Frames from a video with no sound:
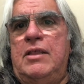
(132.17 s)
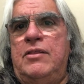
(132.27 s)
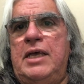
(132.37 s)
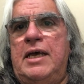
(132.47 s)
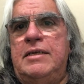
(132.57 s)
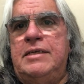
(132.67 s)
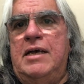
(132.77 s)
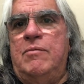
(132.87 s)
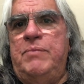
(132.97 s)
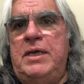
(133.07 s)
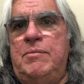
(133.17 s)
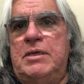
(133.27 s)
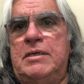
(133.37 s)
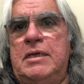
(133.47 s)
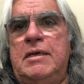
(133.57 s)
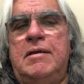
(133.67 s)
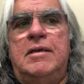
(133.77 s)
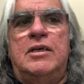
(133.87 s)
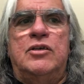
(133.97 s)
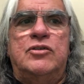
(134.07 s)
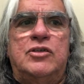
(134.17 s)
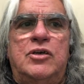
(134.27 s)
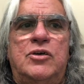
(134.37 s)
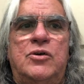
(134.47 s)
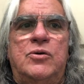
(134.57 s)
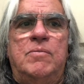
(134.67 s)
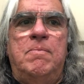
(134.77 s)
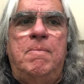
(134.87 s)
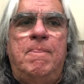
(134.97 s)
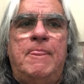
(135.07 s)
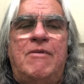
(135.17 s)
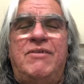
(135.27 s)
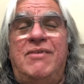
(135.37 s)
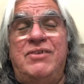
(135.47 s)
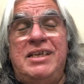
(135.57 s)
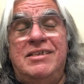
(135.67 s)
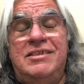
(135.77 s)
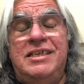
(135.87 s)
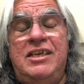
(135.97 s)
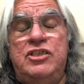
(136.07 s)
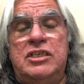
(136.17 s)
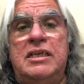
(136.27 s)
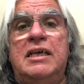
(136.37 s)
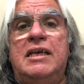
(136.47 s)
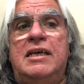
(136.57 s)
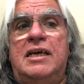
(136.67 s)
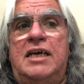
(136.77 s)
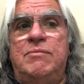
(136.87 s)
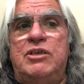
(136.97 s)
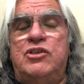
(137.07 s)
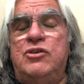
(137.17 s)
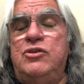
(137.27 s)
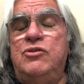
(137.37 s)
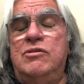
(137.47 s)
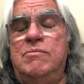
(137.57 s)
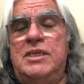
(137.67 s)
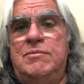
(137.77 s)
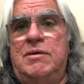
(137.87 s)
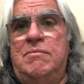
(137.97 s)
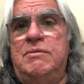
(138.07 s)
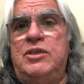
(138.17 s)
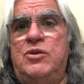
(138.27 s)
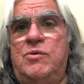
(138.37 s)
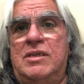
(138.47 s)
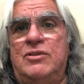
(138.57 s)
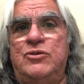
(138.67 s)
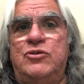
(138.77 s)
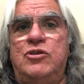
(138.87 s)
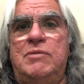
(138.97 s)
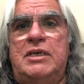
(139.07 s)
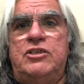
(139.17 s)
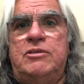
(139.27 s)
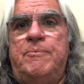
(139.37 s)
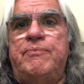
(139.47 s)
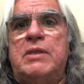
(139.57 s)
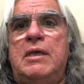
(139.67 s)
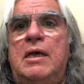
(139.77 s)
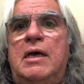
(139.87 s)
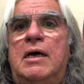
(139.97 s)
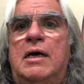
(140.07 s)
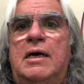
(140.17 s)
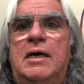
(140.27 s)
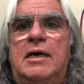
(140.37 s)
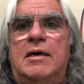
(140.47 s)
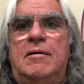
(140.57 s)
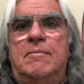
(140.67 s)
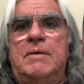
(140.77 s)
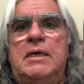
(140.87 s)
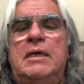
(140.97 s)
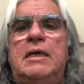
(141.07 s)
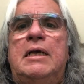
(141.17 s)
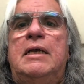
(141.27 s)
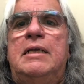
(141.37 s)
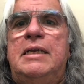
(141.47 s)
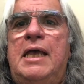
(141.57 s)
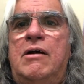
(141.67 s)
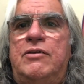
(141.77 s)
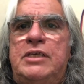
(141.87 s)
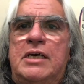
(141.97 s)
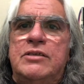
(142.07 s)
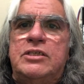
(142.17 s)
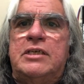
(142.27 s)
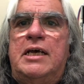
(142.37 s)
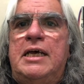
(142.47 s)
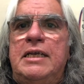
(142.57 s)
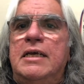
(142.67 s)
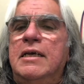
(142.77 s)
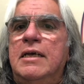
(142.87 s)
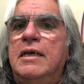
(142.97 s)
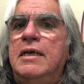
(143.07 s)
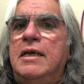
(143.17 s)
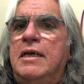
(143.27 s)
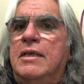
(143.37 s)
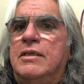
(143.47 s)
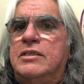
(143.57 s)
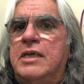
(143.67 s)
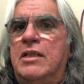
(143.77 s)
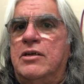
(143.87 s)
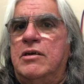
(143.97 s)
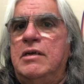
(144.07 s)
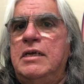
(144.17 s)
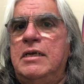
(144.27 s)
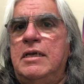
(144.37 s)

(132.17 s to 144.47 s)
that down payment. So if you have any hesitation, I'd make sure you do the minimum. You don't want to lose too much. Now on the other side, the seller